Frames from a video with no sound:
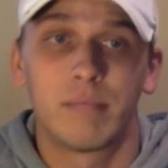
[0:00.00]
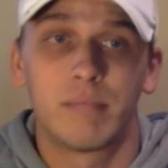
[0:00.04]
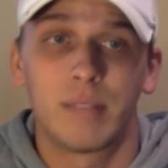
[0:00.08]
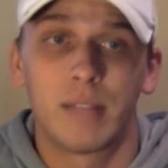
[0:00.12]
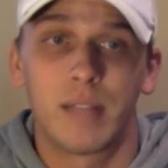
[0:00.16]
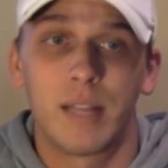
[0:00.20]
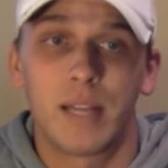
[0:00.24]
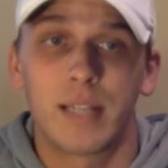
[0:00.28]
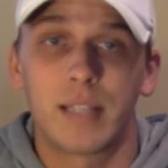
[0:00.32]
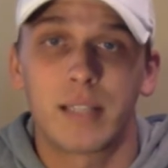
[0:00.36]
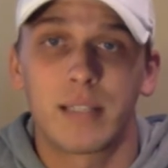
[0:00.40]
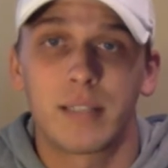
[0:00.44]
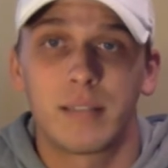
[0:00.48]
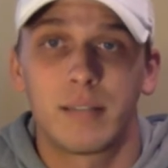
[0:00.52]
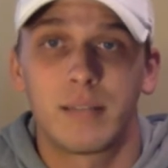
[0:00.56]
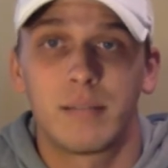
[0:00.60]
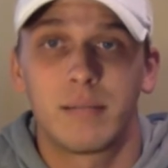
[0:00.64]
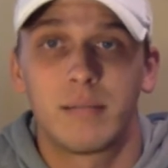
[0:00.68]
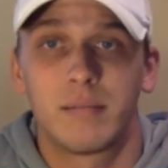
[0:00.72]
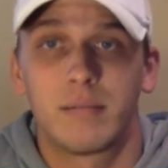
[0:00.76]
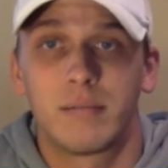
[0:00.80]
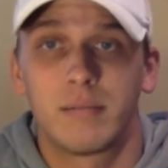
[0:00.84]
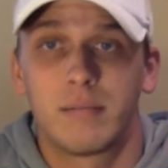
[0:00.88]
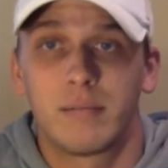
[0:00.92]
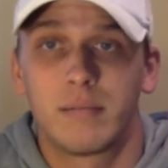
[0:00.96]
Less
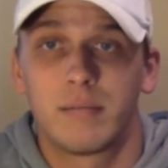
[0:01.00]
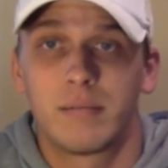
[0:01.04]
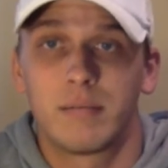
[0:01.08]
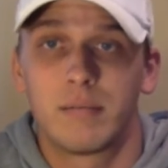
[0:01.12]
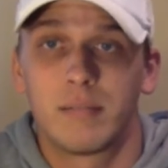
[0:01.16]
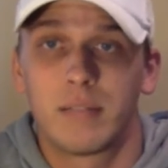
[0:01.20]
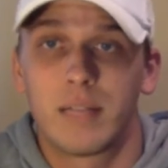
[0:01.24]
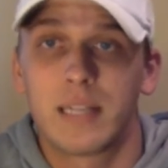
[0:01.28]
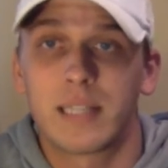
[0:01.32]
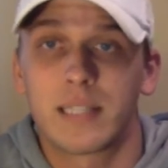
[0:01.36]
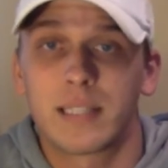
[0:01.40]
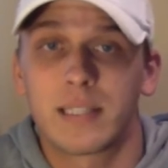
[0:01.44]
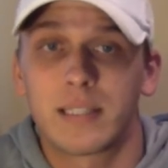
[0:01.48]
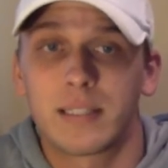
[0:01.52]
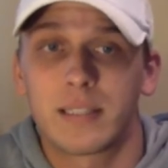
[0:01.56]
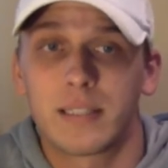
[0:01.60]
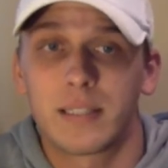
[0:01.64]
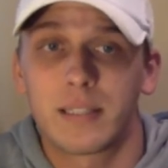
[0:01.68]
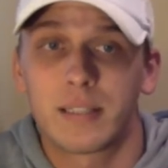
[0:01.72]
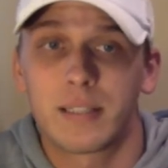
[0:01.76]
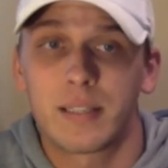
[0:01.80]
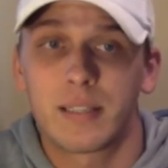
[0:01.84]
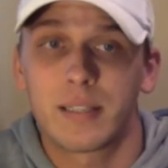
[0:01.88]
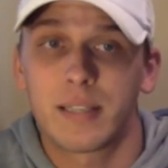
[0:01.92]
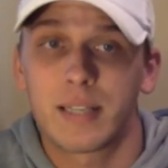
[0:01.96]
than 60,
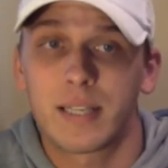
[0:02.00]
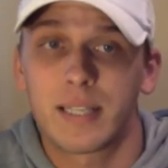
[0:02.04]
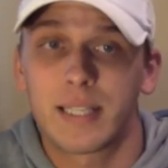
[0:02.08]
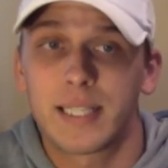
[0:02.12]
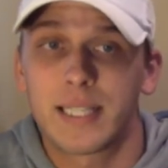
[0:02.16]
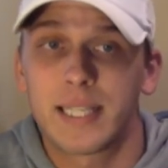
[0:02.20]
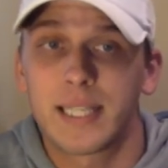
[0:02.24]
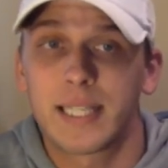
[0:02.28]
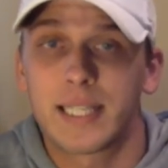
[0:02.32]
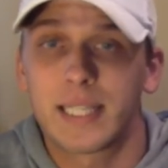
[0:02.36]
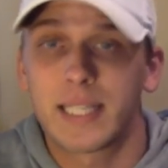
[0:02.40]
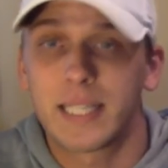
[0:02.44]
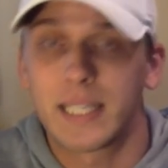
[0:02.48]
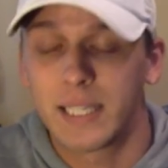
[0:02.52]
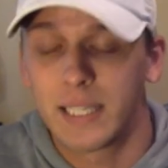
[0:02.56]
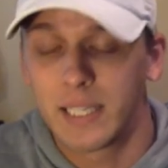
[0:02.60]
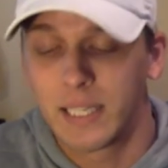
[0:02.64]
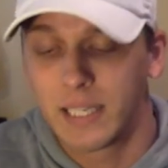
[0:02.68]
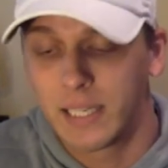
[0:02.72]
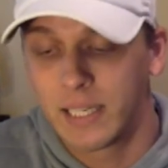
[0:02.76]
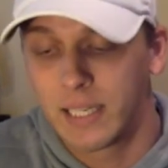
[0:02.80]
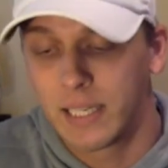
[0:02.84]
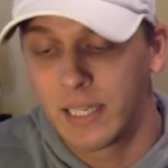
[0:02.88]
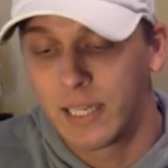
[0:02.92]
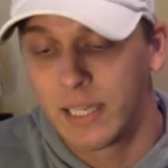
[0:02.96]
that's like 60.
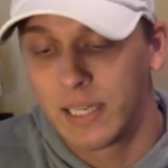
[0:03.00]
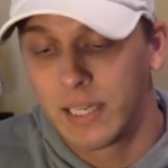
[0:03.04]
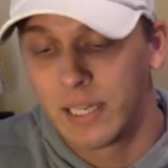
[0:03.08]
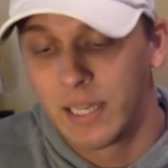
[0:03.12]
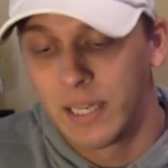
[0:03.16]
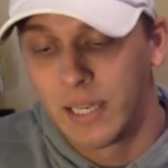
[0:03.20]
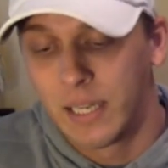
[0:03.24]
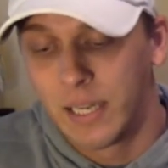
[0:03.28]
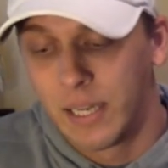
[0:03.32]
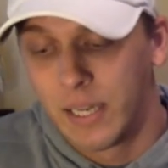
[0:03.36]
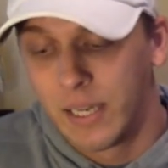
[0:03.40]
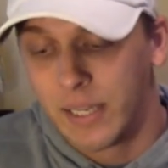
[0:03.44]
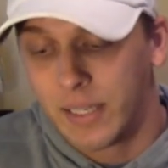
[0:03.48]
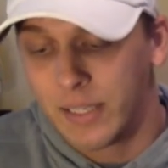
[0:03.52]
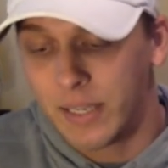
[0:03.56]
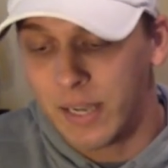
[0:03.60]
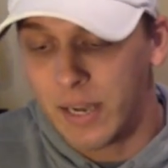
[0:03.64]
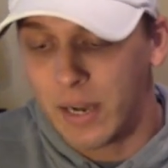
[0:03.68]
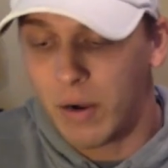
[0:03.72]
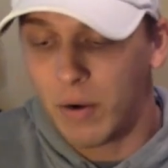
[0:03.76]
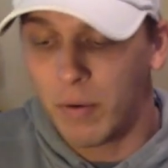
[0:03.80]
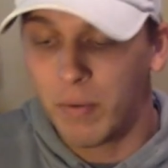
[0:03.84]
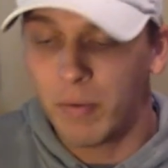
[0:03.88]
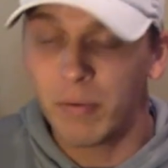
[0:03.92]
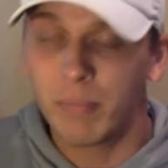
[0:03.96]

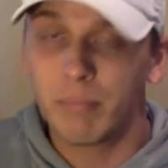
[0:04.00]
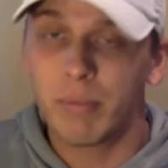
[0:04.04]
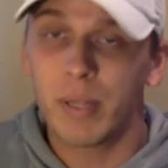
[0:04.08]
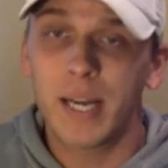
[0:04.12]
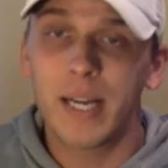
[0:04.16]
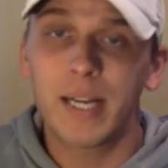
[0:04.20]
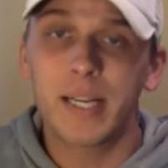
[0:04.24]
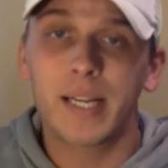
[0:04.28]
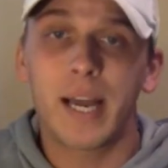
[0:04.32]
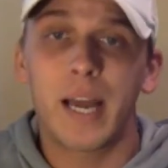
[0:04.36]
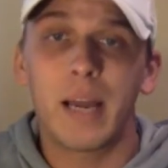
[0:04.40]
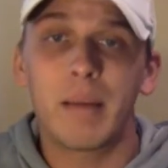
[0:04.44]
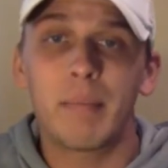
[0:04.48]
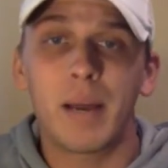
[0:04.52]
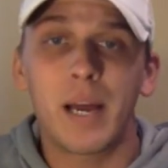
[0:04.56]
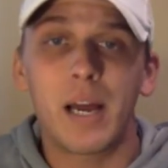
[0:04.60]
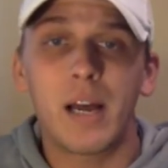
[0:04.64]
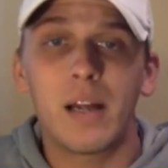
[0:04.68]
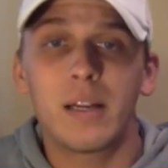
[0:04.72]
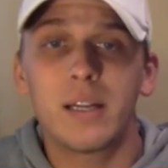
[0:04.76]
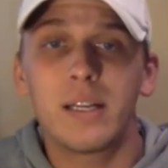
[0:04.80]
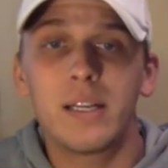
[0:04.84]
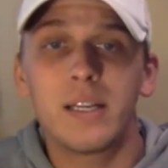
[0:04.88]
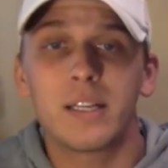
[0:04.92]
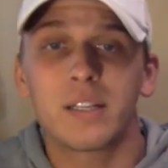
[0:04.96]
So, Blaine came
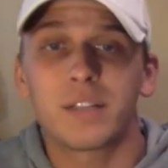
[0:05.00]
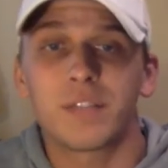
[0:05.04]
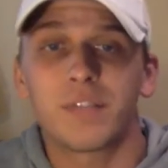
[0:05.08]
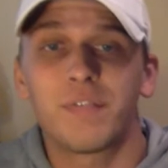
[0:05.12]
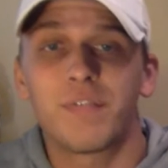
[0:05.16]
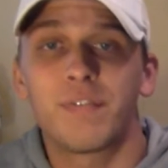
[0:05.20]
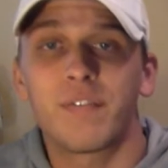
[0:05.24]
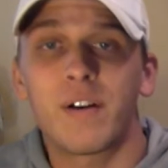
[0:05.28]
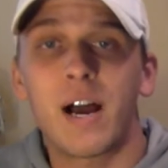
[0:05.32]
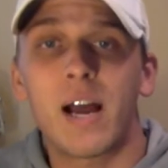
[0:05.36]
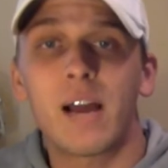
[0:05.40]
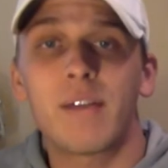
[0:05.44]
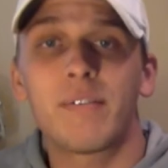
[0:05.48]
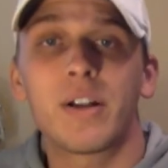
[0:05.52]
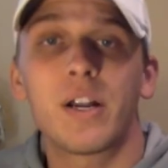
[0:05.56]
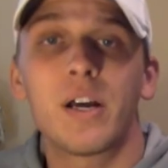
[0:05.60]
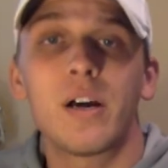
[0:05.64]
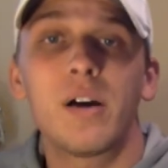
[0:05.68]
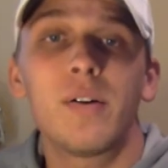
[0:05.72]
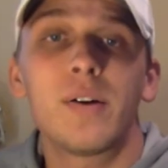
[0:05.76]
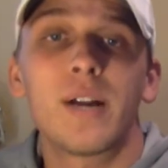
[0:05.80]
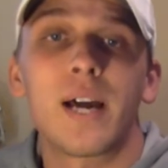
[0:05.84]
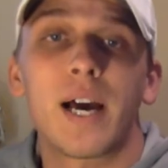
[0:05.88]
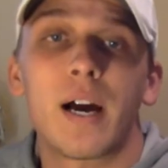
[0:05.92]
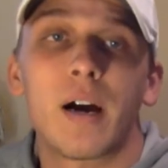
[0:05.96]
out, he is
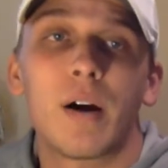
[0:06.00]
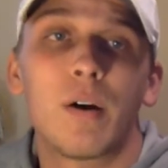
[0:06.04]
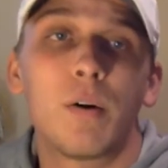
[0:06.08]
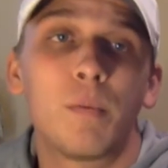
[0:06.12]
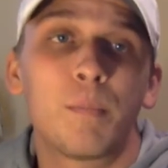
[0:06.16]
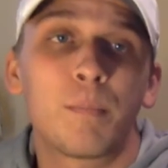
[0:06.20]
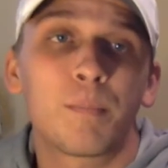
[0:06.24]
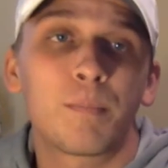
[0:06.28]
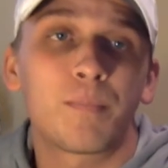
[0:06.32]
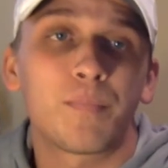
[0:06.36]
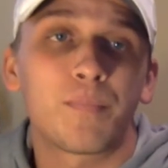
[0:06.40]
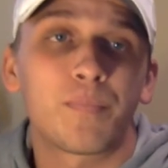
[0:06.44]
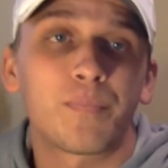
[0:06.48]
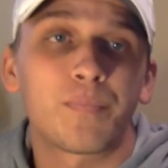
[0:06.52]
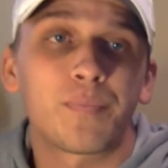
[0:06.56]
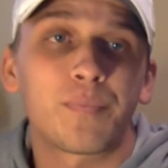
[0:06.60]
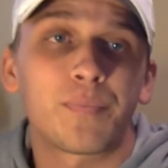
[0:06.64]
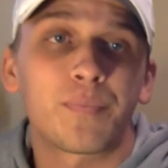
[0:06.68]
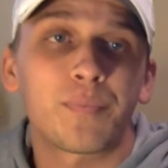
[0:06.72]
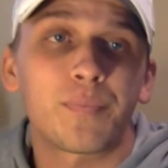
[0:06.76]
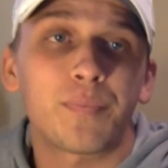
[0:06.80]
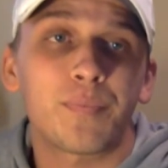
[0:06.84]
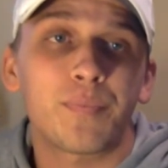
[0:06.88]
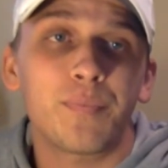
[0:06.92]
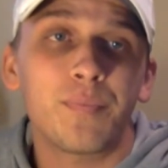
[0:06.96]
5-0 now.
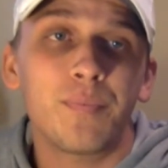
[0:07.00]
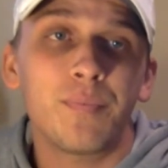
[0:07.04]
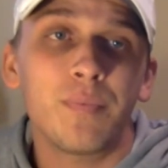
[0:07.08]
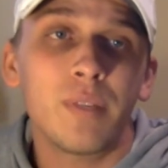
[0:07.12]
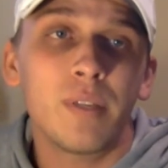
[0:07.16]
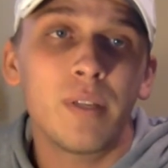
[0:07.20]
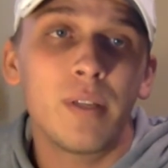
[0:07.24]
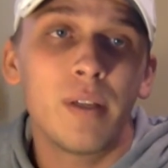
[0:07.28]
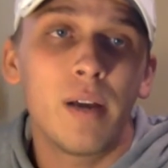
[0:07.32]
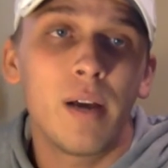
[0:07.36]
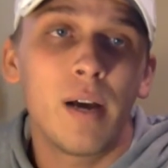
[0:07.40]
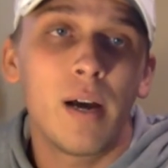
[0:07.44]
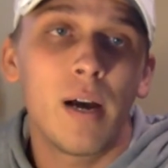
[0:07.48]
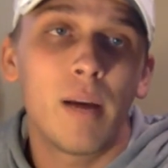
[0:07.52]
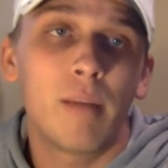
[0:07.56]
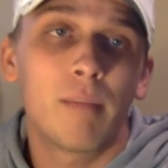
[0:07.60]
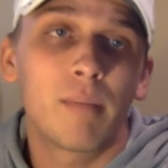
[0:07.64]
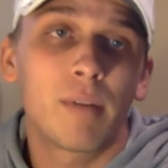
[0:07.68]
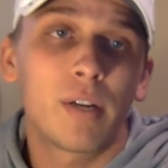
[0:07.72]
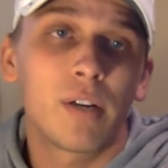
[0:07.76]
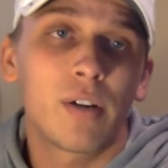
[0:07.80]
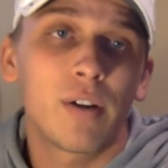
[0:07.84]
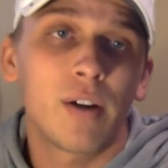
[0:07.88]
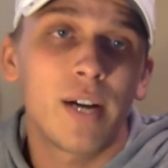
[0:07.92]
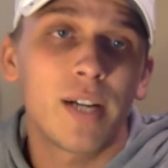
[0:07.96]

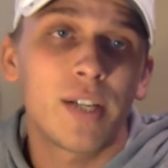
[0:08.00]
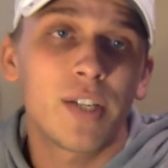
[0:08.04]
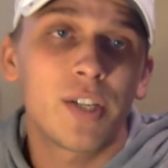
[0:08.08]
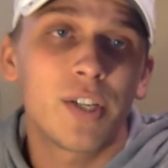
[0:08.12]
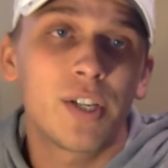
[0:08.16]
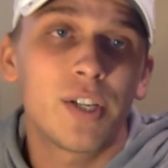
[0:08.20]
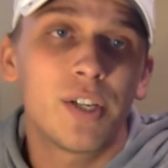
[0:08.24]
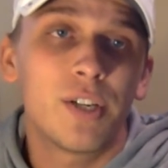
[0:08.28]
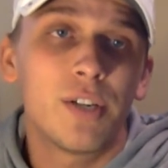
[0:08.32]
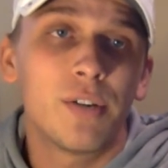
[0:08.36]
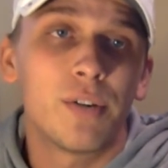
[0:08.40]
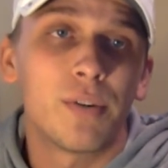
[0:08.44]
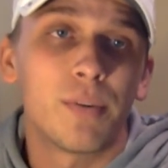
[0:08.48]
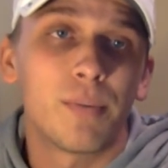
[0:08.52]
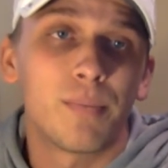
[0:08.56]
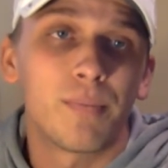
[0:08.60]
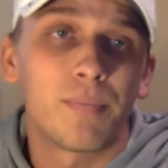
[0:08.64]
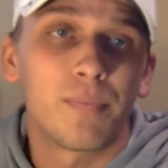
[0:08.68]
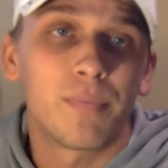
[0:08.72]
Congrats to you.